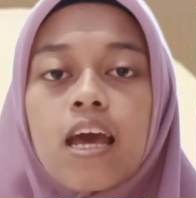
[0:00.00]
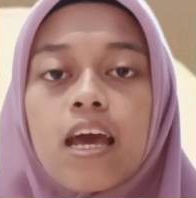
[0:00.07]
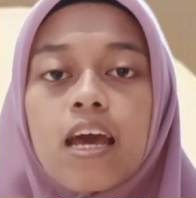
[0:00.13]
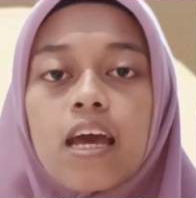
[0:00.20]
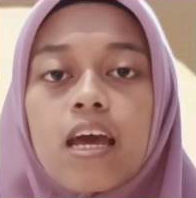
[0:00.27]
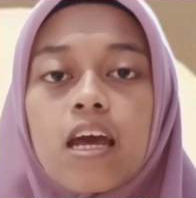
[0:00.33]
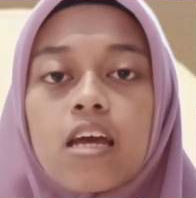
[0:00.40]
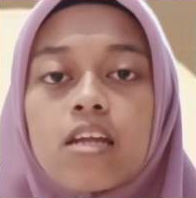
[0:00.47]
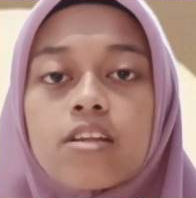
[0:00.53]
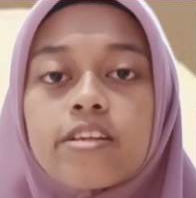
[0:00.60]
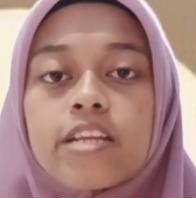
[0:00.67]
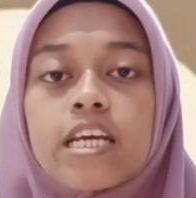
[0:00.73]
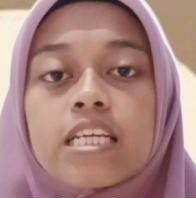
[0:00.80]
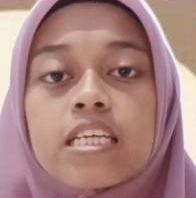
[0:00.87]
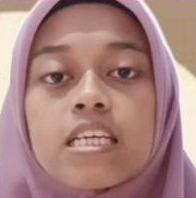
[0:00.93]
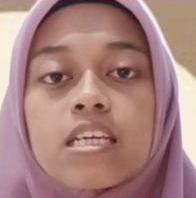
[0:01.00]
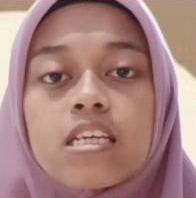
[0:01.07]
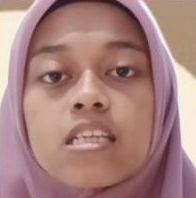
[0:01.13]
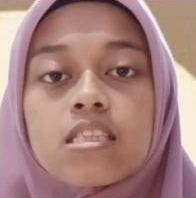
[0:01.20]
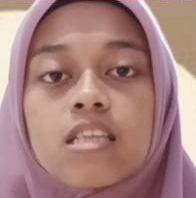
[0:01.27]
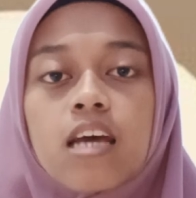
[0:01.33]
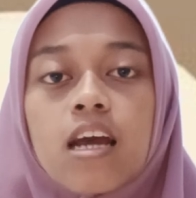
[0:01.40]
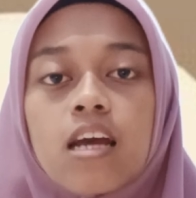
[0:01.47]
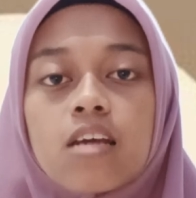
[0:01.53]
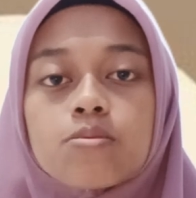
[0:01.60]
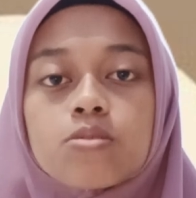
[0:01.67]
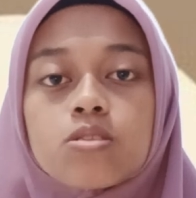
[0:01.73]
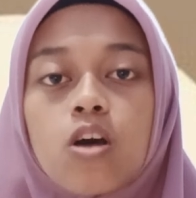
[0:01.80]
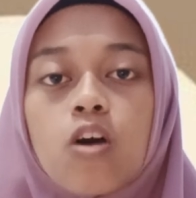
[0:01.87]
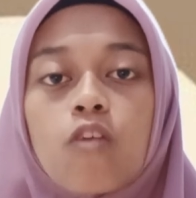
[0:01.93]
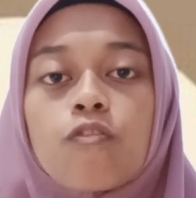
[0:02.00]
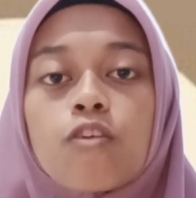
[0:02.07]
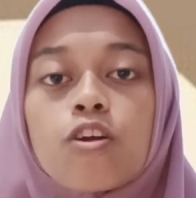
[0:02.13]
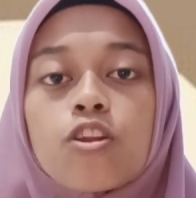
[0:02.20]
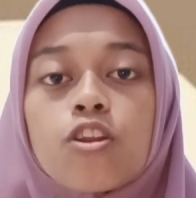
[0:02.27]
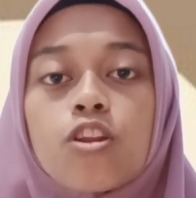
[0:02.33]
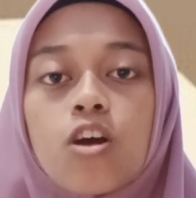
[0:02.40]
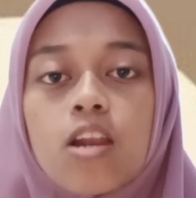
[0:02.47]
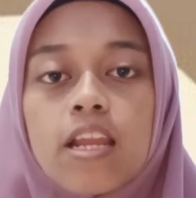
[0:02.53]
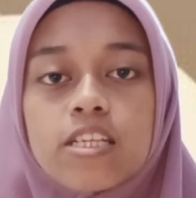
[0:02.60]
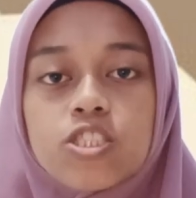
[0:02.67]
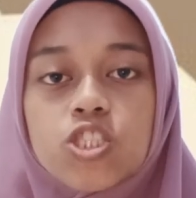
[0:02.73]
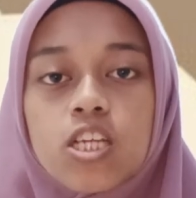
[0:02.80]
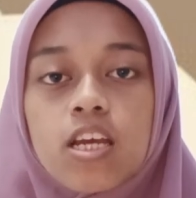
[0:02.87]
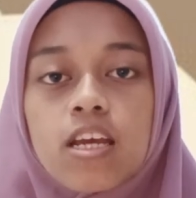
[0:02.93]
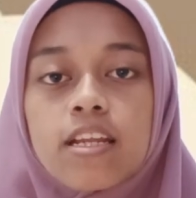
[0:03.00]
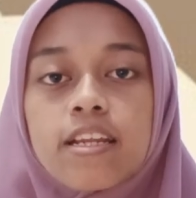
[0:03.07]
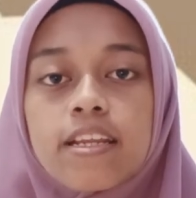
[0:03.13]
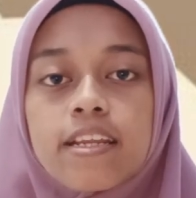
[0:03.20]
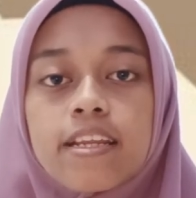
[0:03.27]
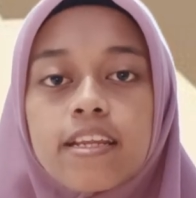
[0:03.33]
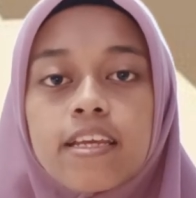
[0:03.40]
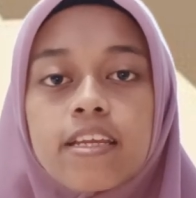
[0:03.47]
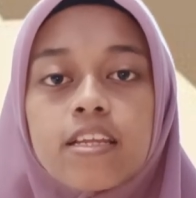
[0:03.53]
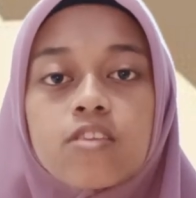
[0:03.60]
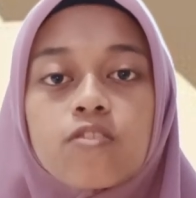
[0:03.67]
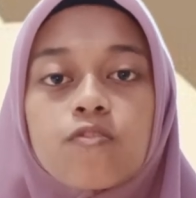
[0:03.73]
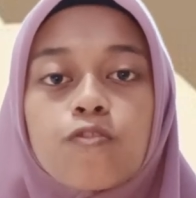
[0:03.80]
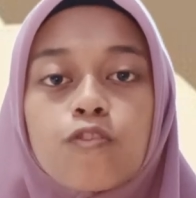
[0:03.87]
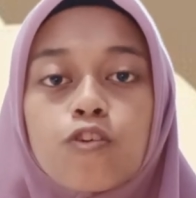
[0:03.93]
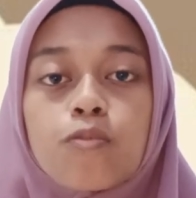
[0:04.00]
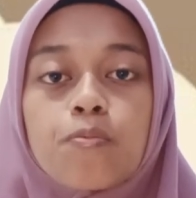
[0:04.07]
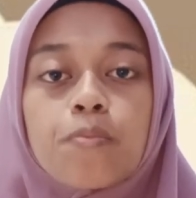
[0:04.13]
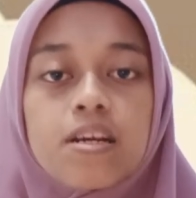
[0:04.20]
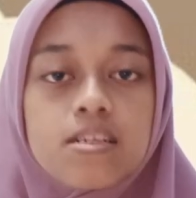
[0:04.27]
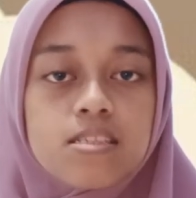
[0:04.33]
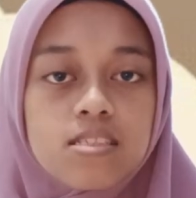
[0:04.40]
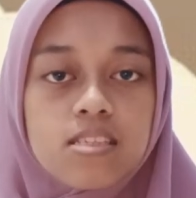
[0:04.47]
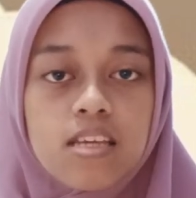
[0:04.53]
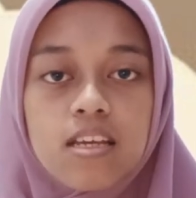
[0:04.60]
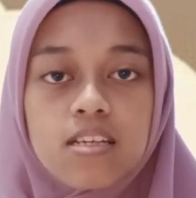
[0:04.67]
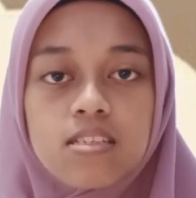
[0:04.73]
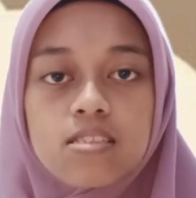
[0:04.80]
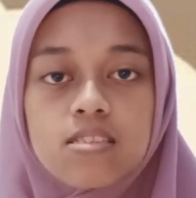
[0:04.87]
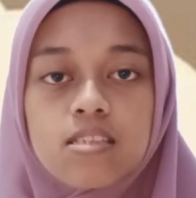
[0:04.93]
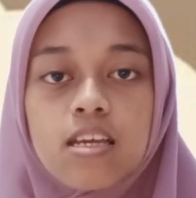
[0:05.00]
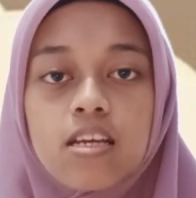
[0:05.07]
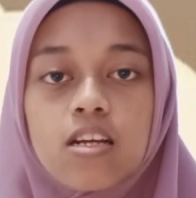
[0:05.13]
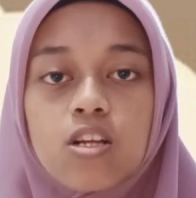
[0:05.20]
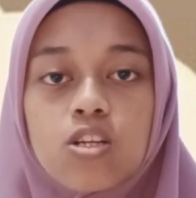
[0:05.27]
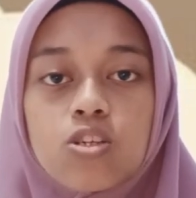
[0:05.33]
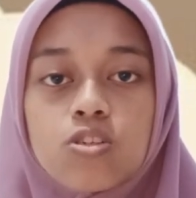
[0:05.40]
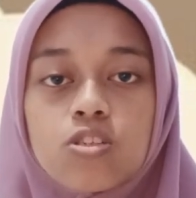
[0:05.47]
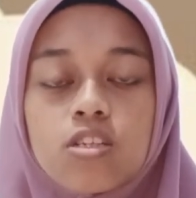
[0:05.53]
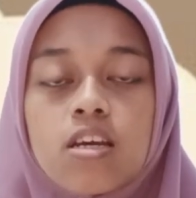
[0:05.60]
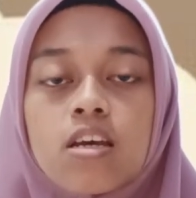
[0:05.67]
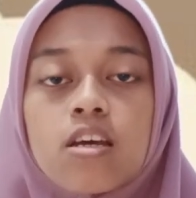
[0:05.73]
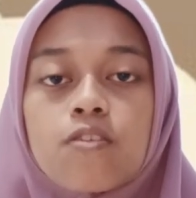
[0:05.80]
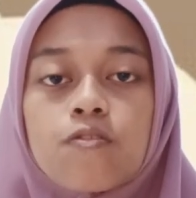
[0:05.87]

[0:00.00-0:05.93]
And the key types of knowledge needed for parsing include: